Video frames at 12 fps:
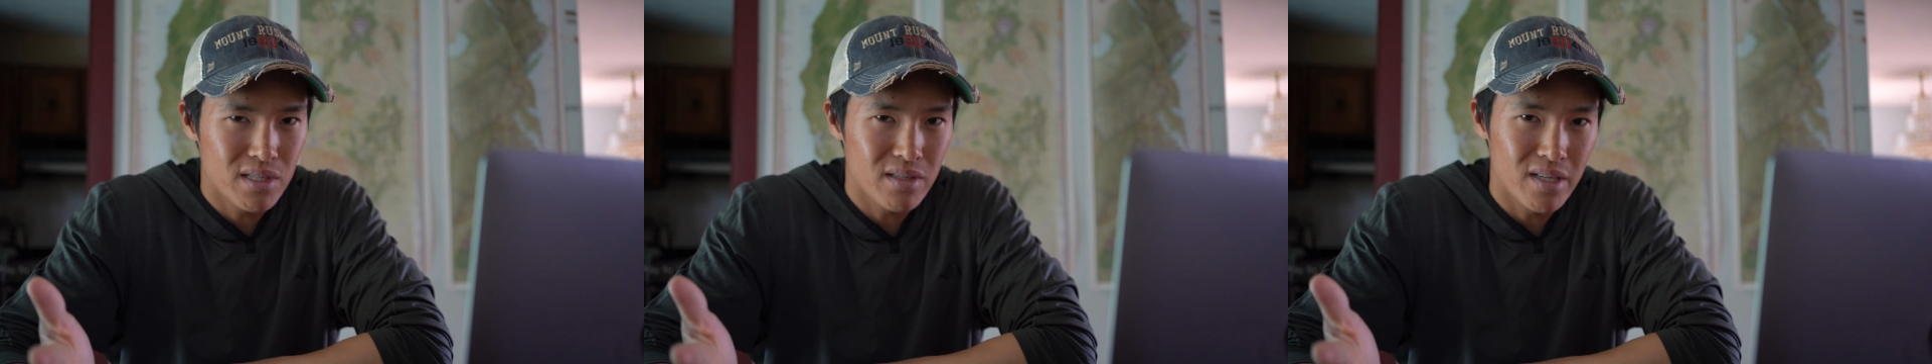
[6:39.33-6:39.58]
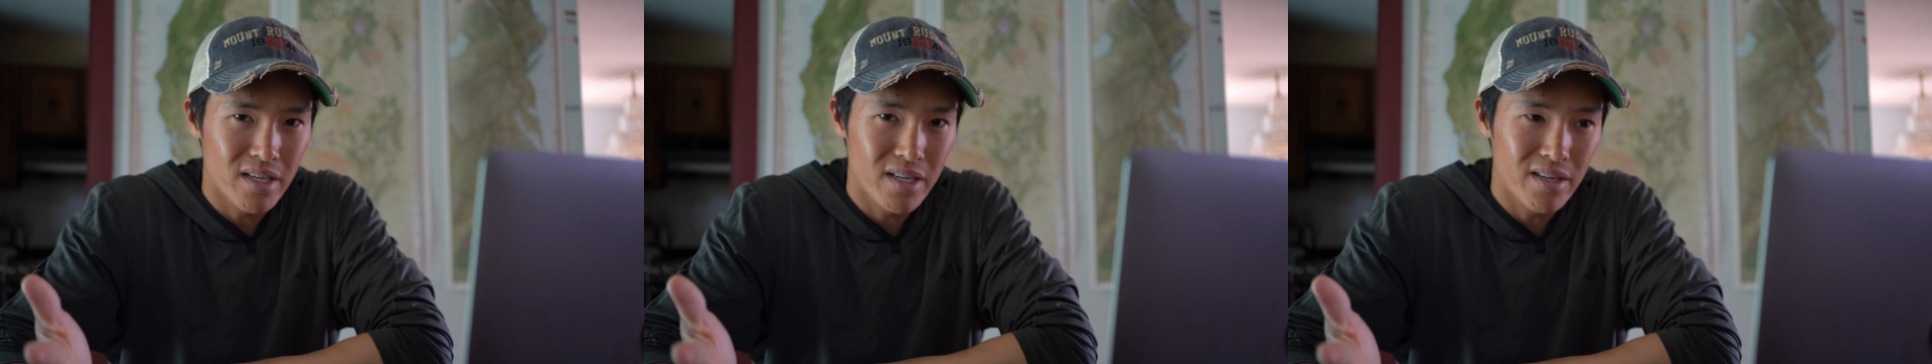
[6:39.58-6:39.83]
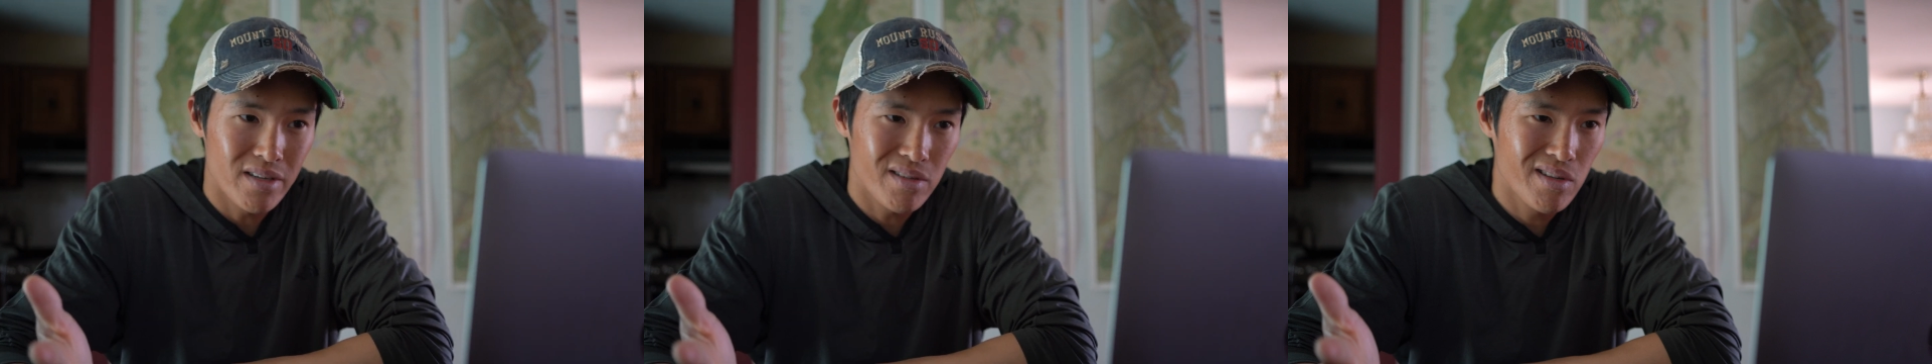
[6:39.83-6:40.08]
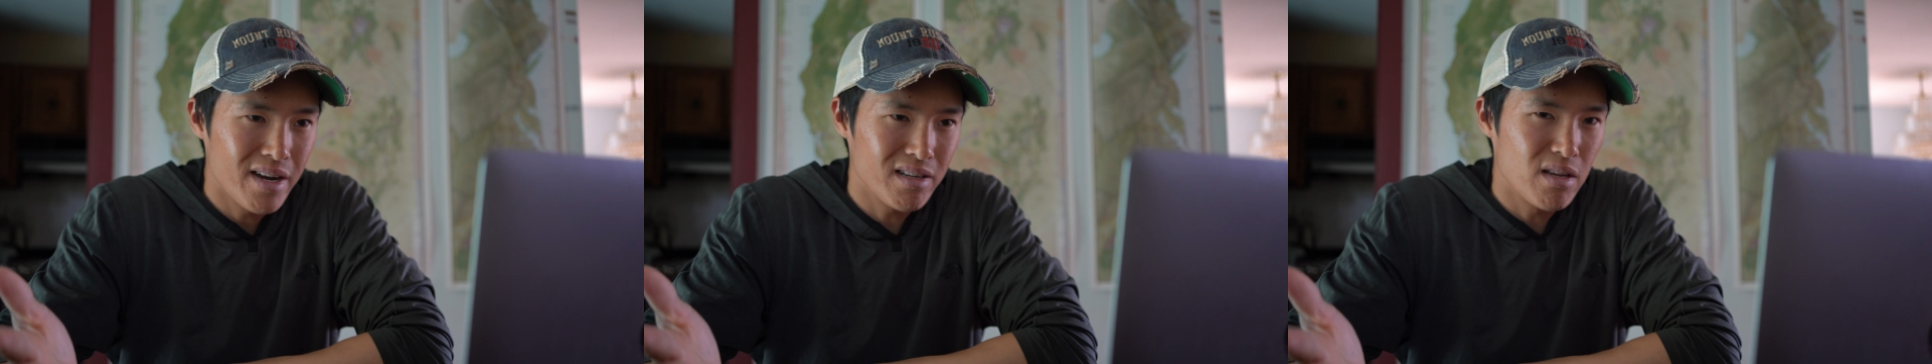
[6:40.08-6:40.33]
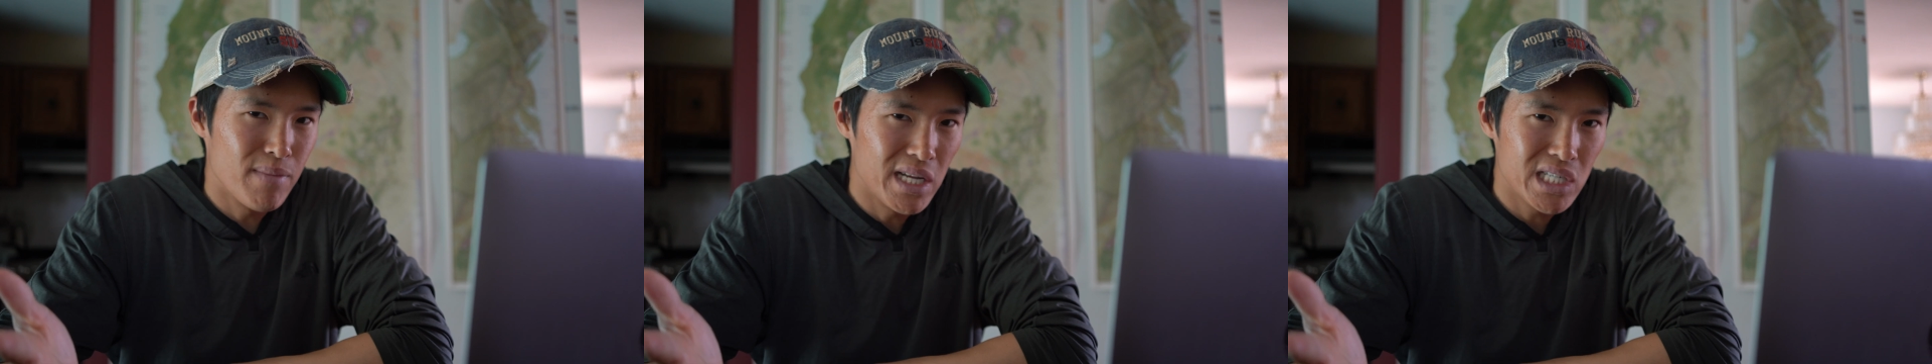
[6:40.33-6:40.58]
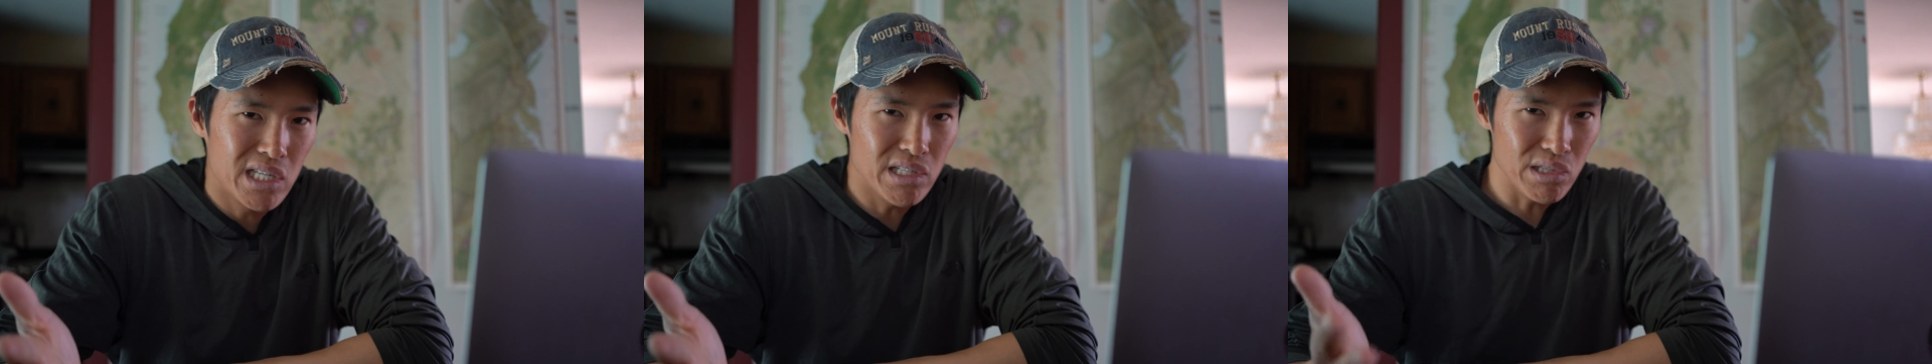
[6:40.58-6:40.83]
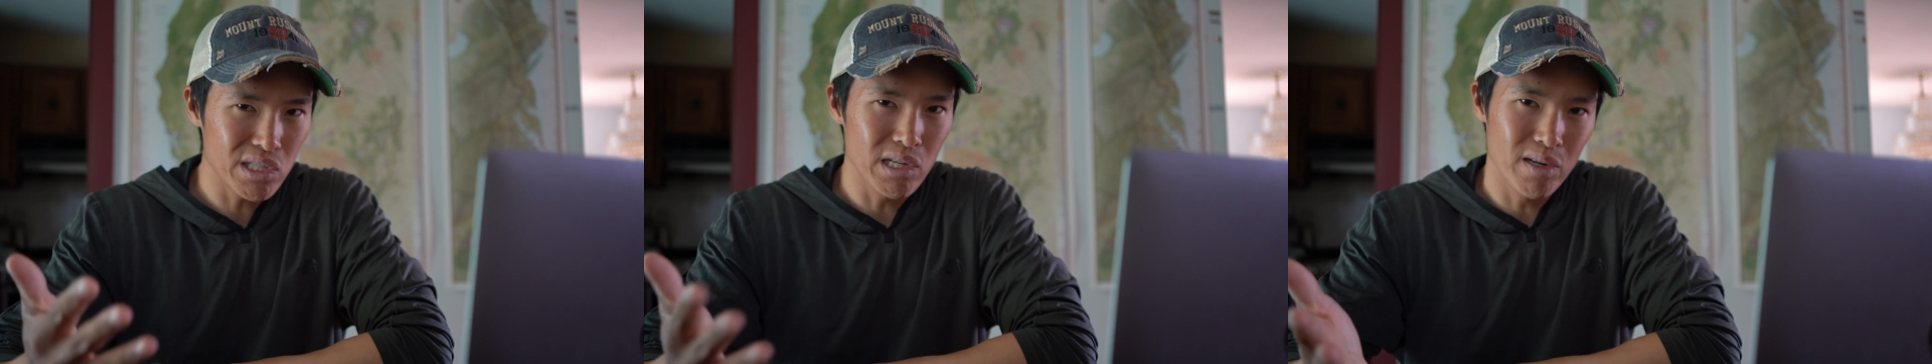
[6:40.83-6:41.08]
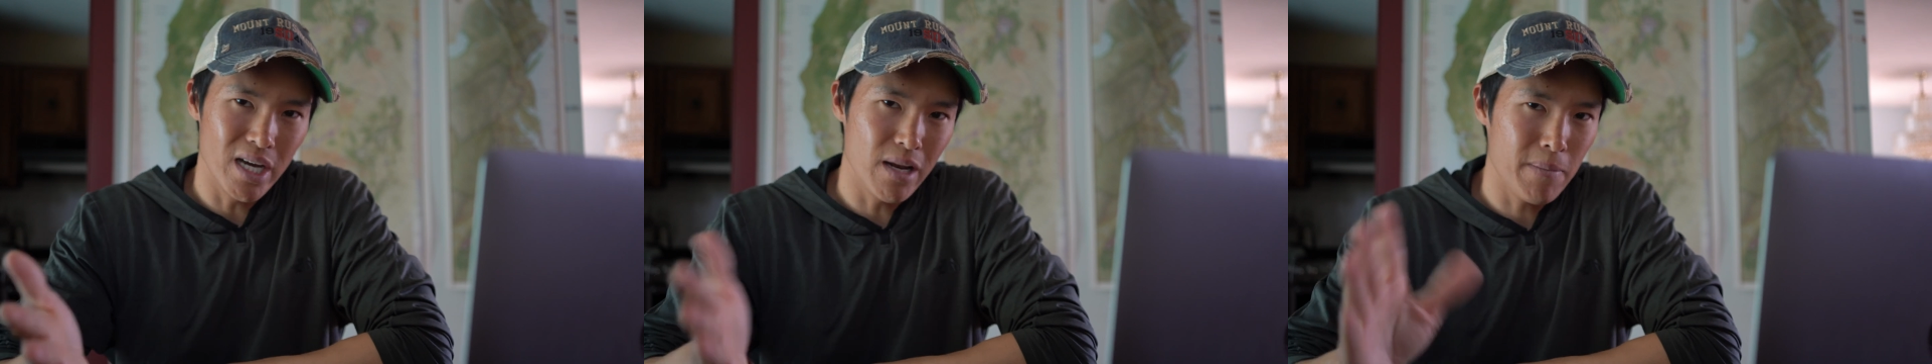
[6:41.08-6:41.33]
And not to mention, you
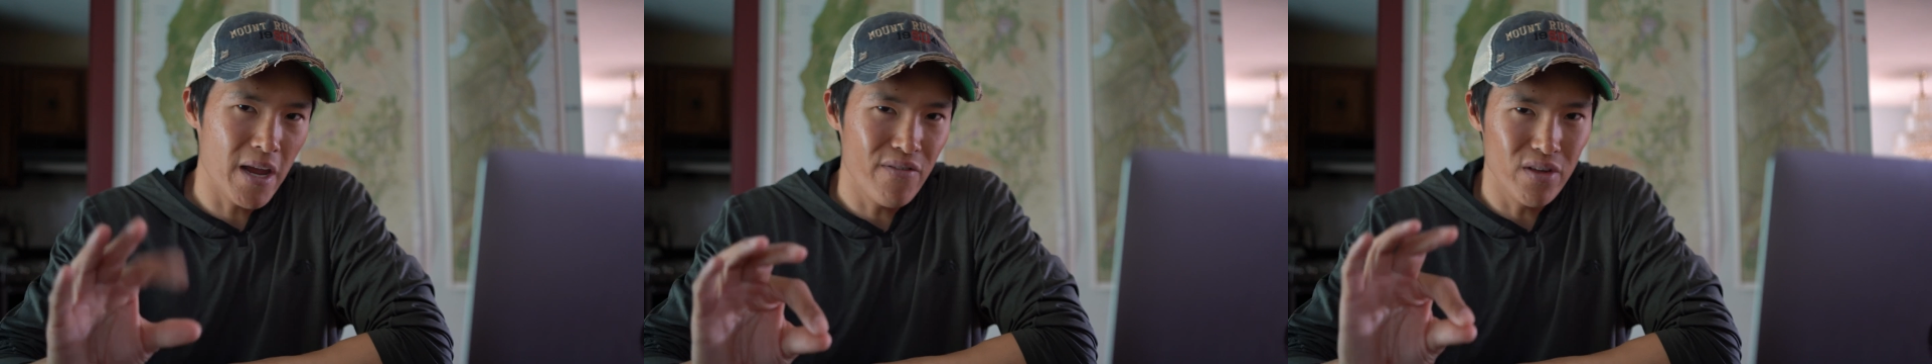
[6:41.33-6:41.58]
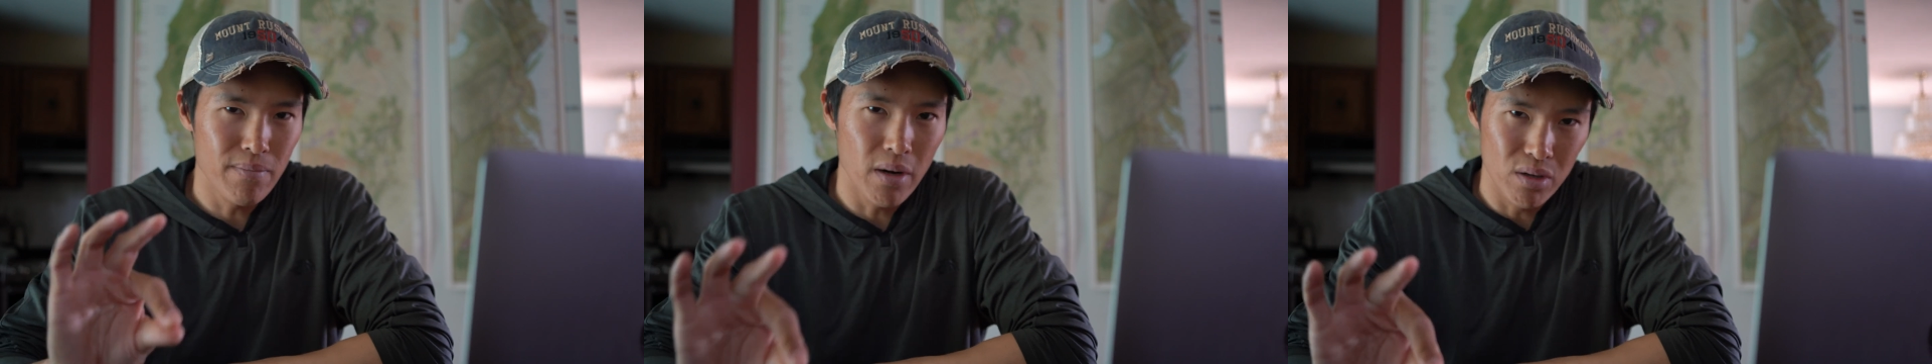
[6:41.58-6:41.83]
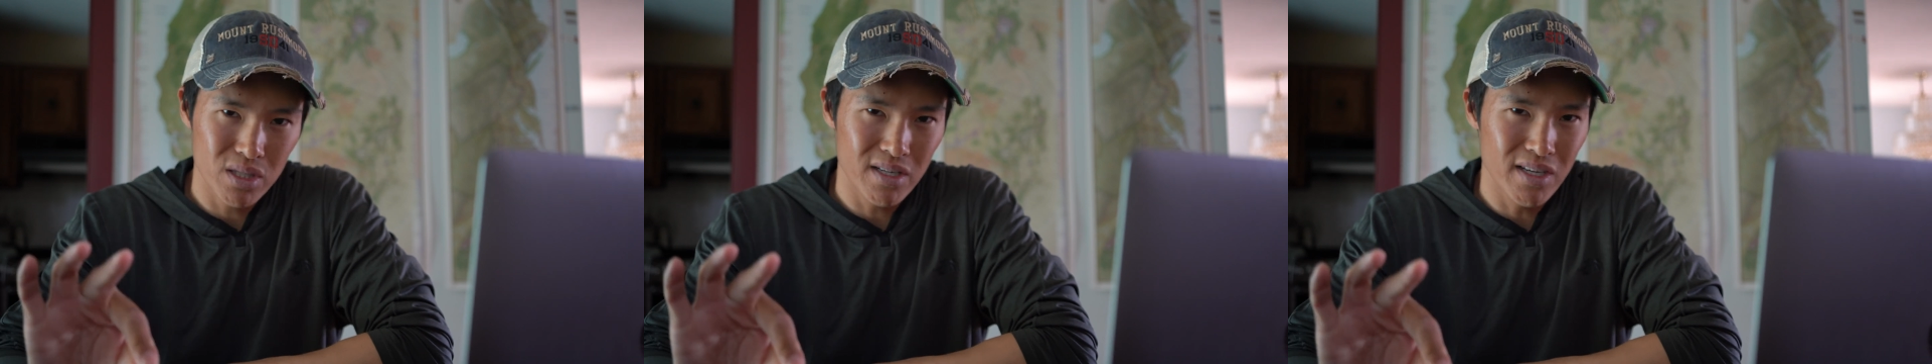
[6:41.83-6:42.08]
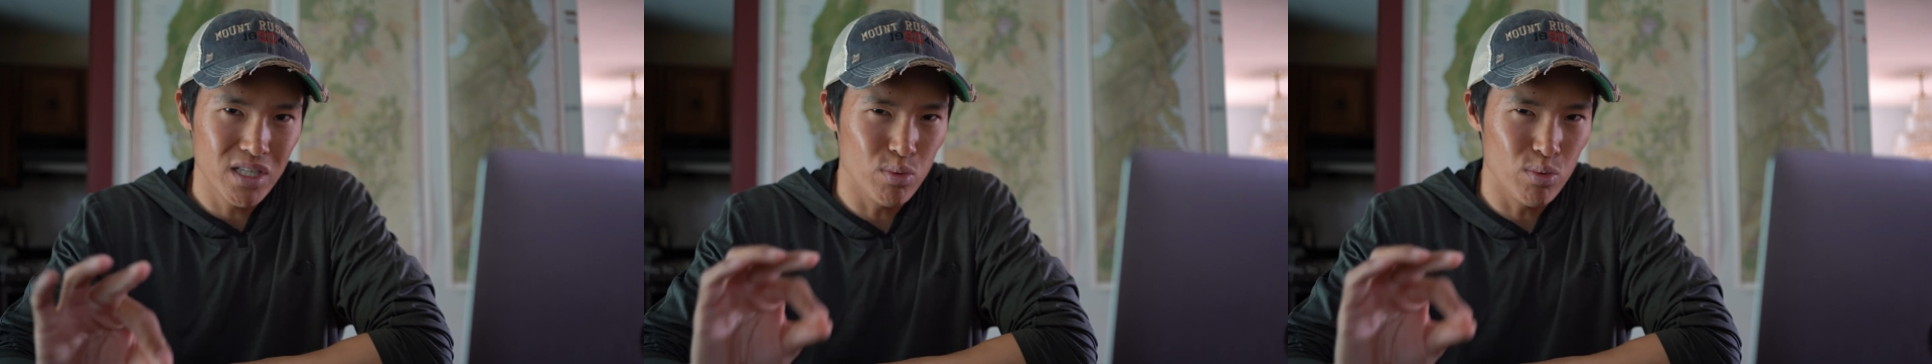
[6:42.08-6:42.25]
still got to pay for the postage,